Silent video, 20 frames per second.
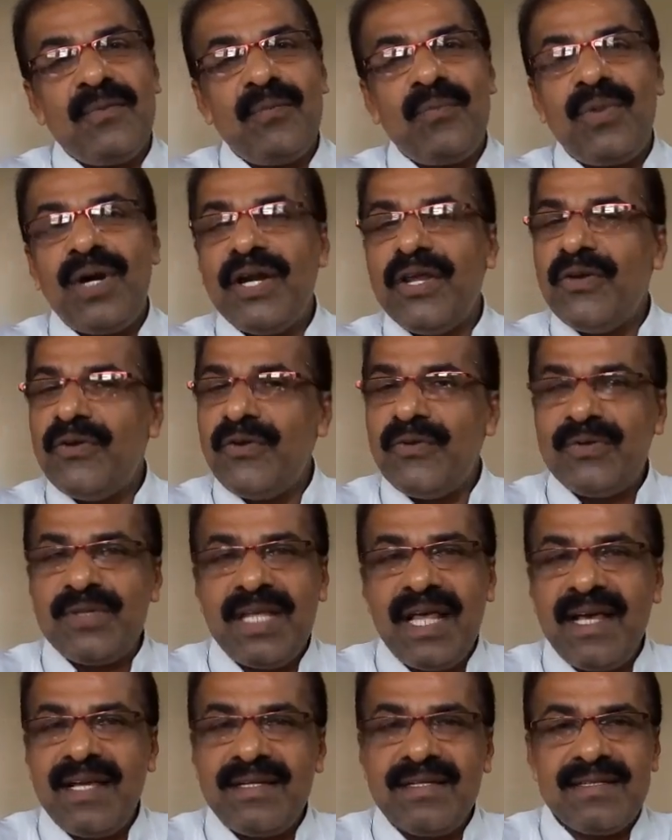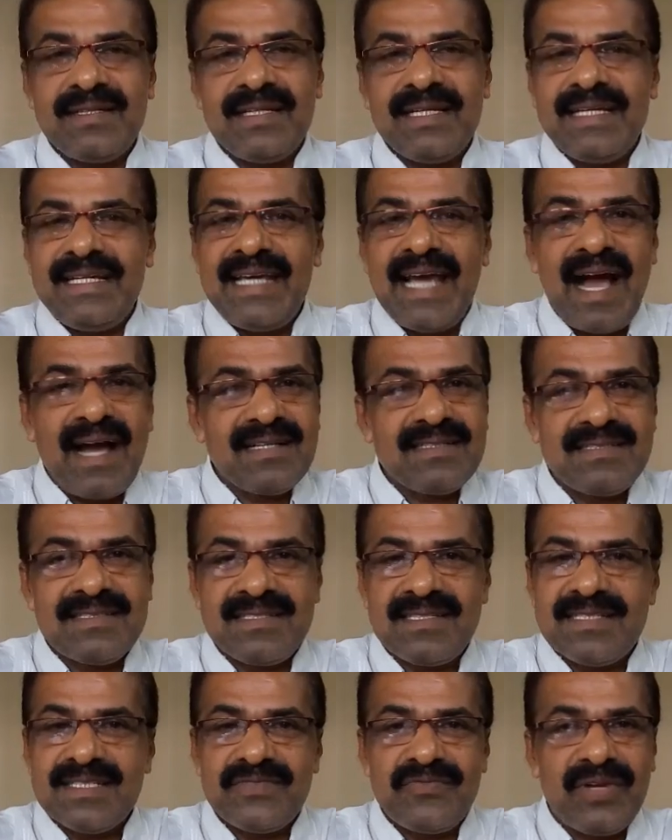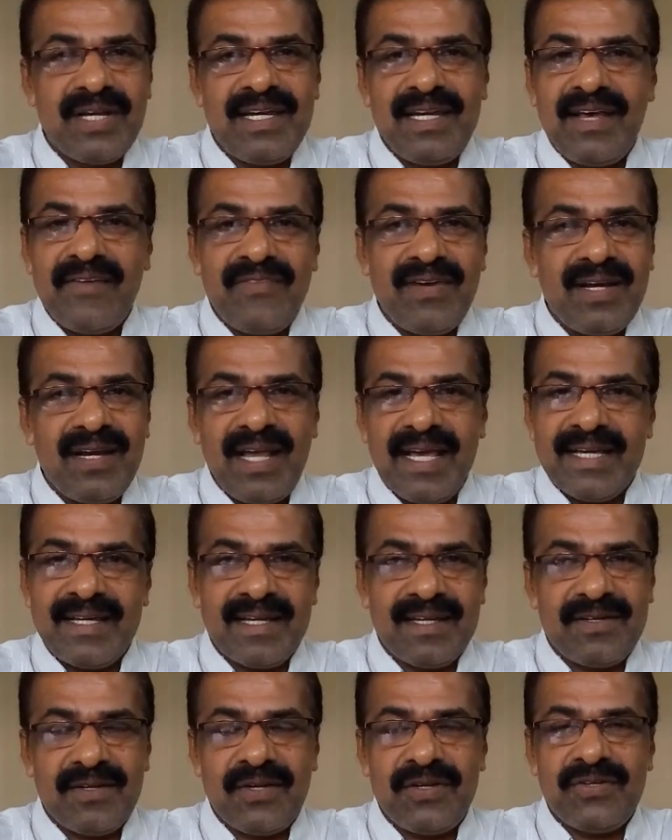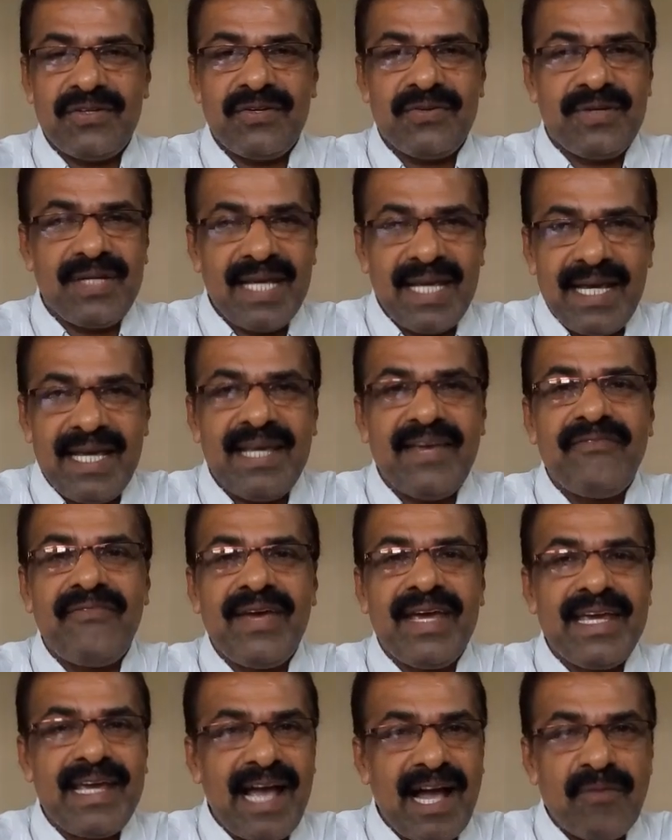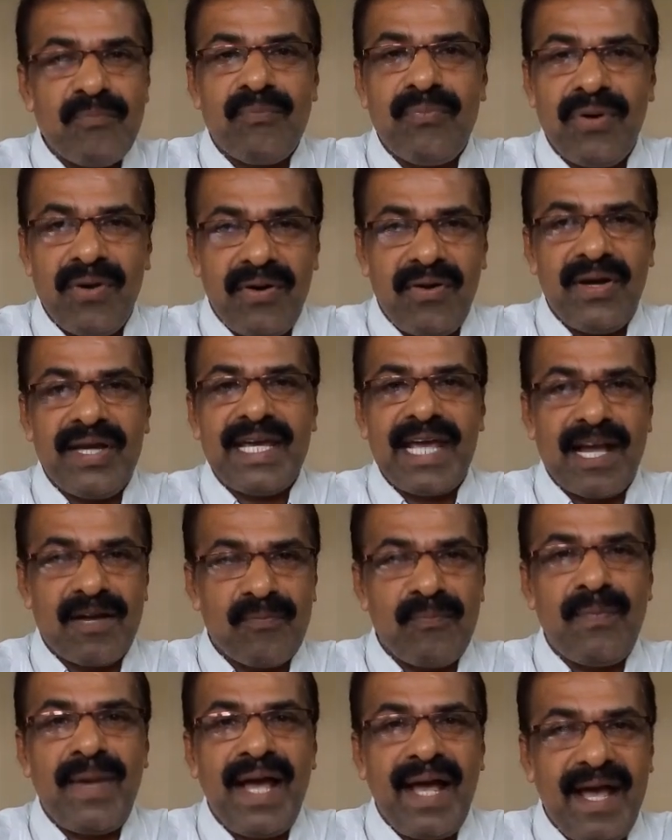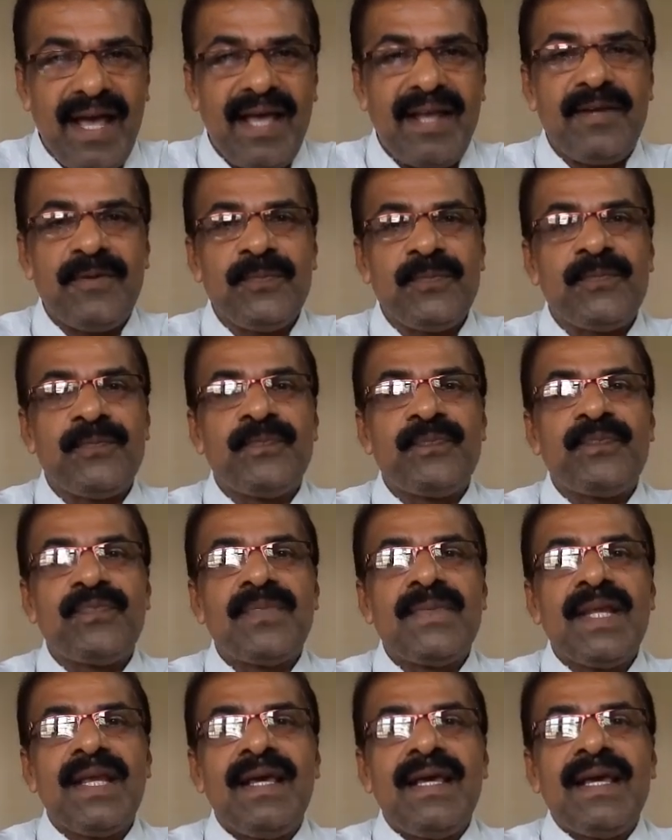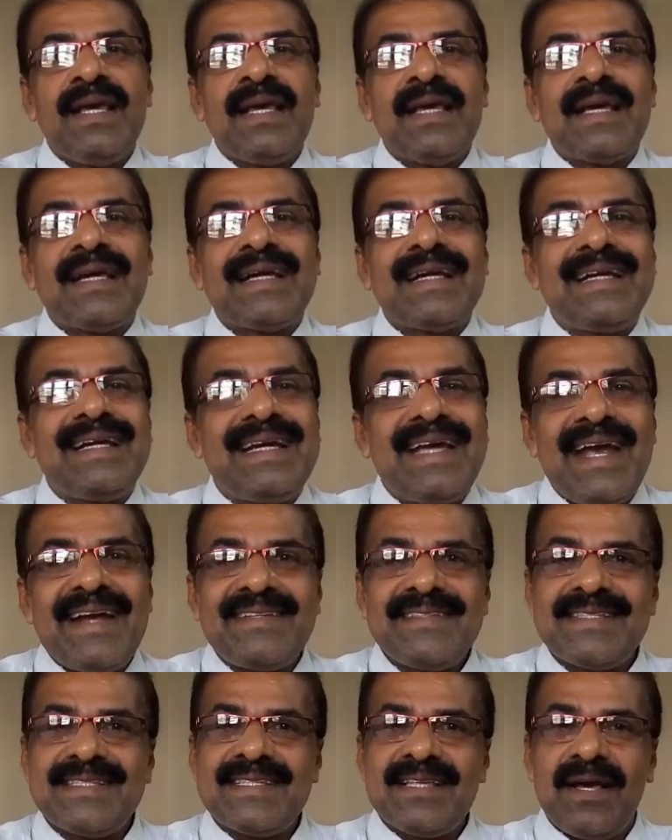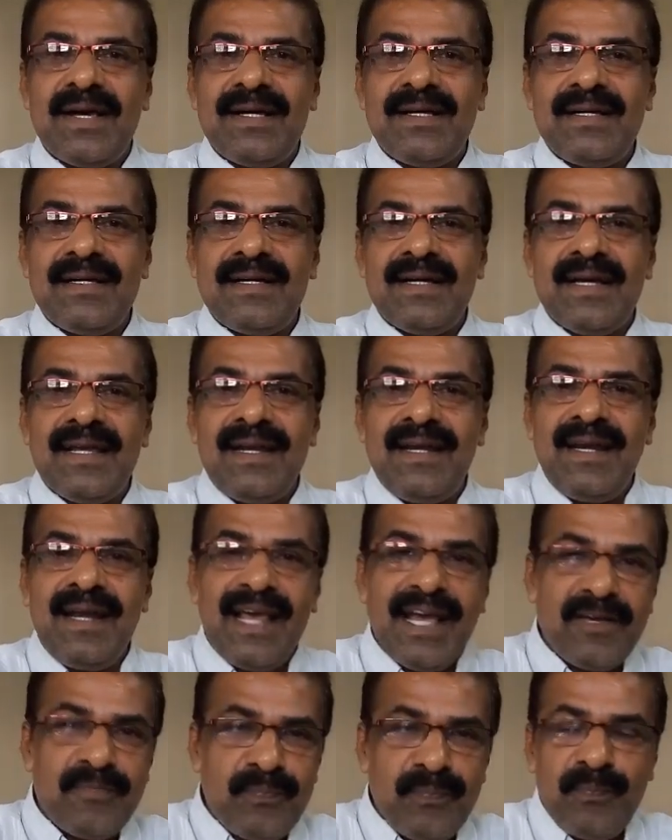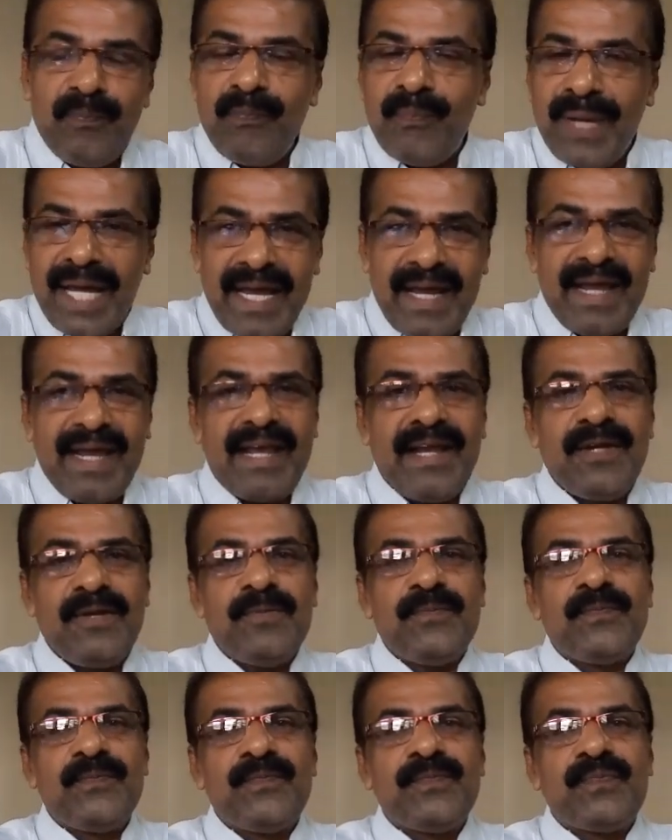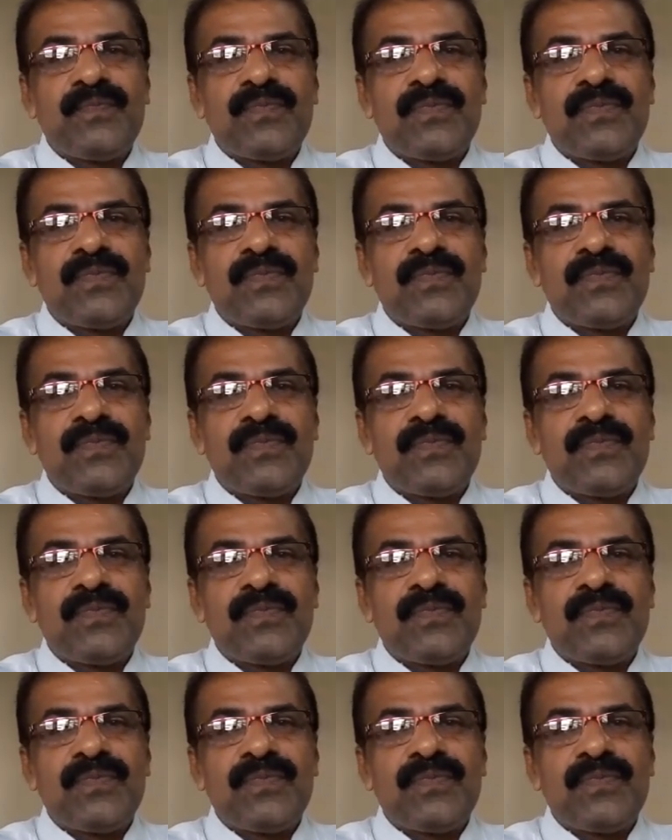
But you know that youngsters will never like it. Today, if a young boy, young man gets leg pain